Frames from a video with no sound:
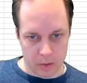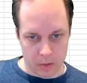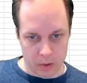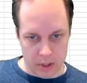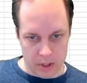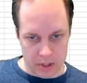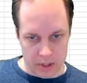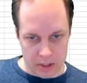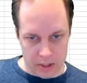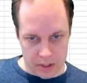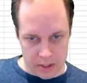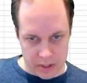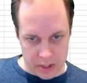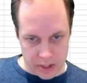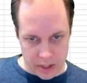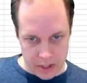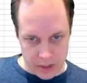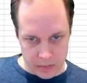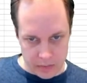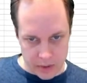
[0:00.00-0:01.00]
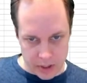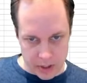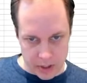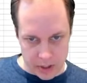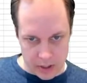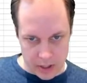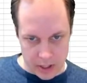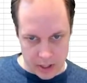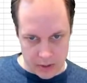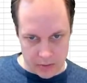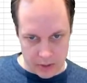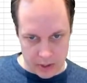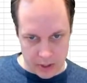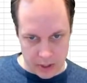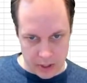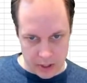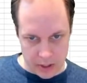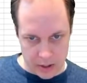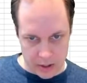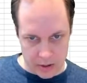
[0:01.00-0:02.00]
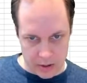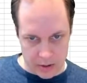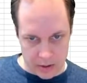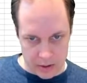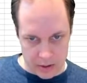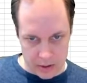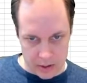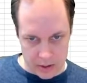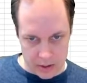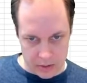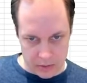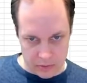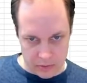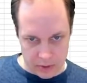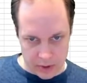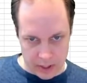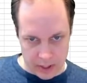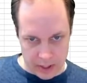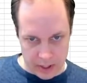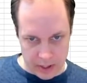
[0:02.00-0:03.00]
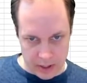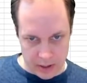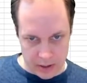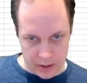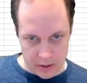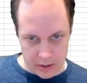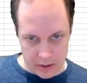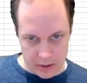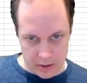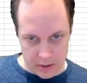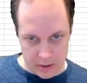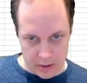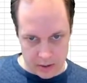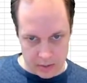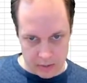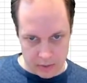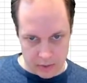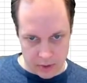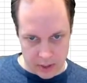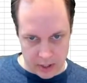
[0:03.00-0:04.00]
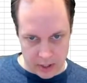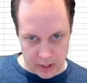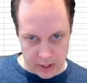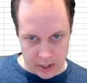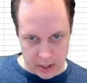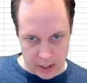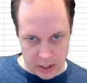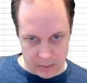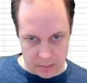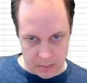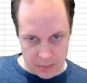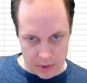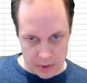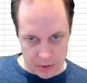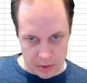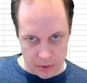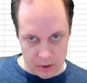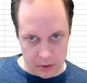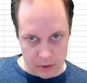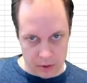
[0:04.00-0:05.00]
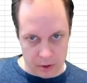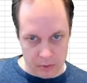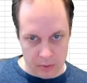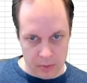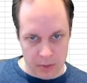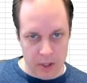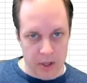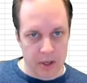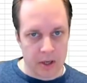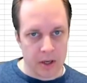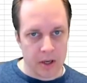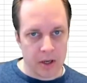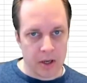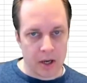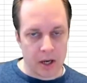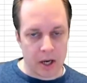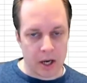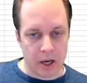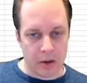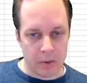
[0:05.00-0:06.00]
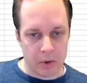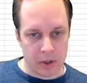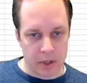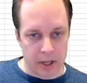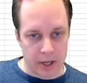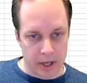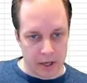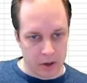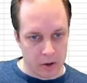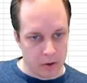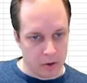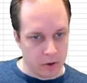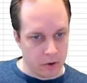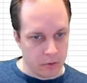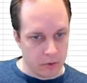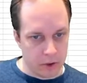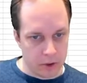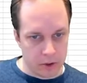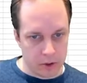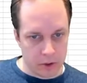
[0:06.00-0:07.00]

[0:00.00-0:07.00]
once it's saved, I'll have it here. This is the file upload YouTube. I will head on over